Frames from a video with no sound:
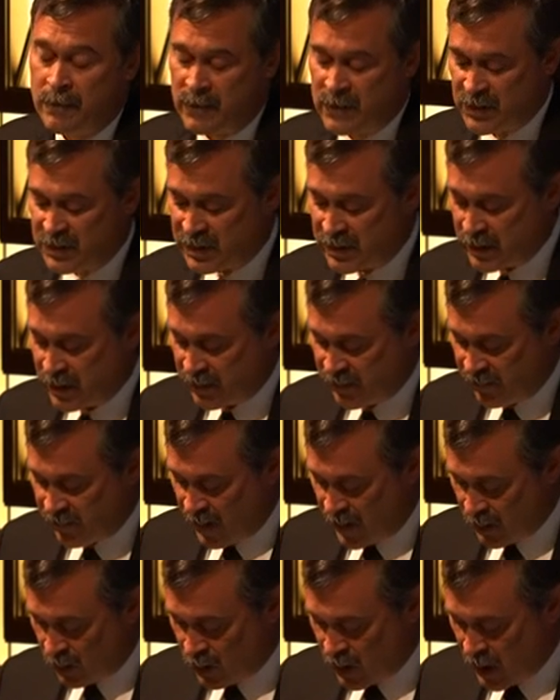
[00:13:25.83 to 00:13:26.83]
Just a
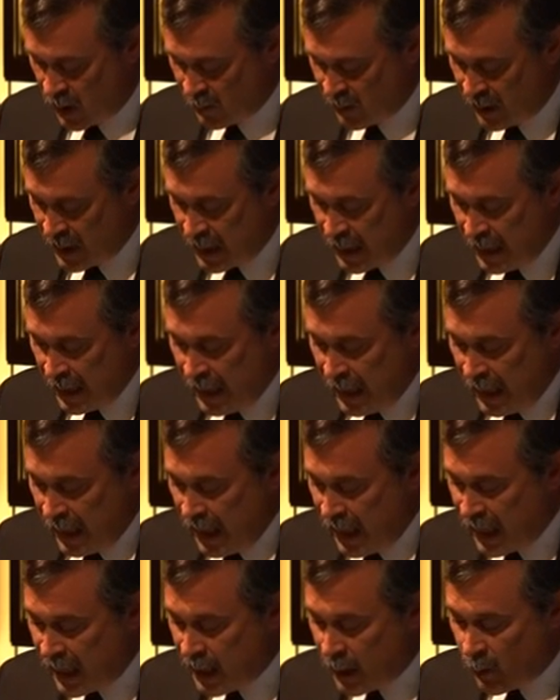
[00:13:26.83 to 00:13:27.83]
final comment.
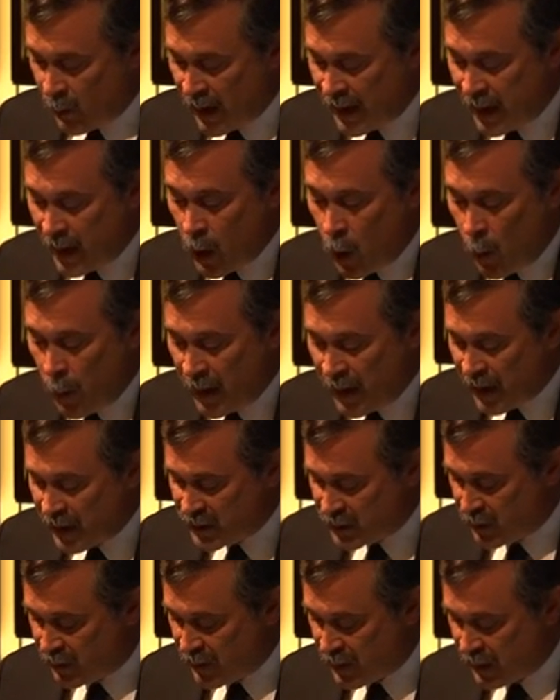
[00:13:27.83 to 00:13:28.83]
At any rate, I hope I
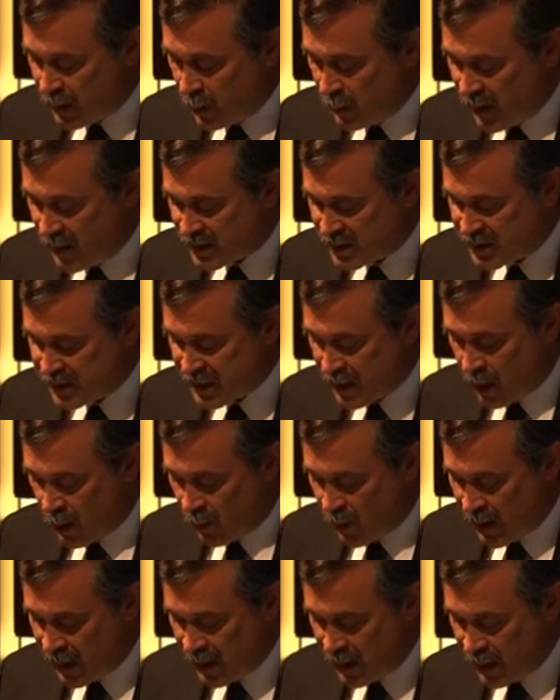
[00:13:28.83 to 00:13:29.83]
got you thinking about
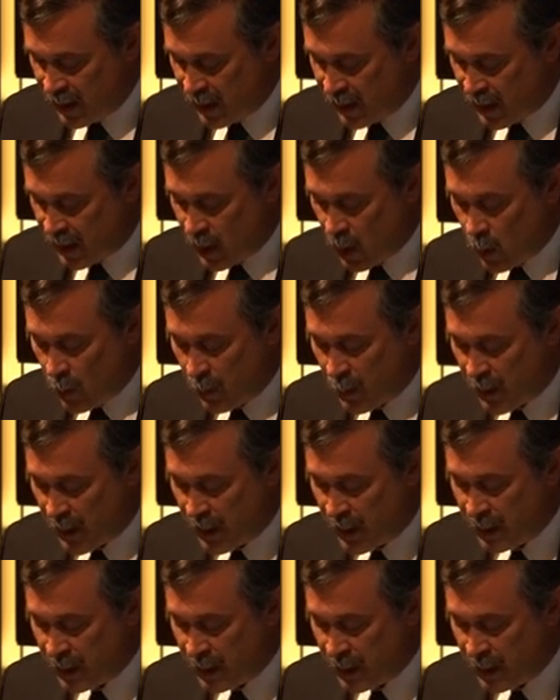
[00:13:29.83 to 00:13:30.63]
CRA, and I hope